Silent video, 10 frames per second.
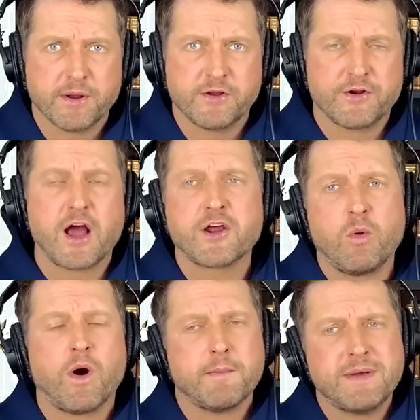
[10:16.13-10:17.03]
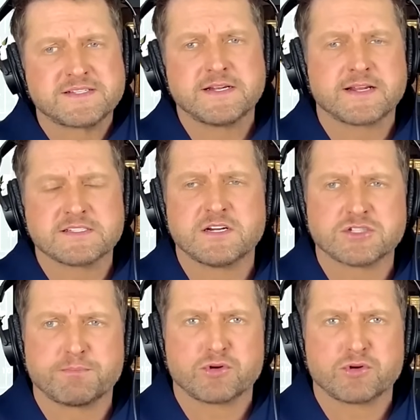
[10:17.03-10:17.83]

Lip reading: but you're not going to want to miss it because there's a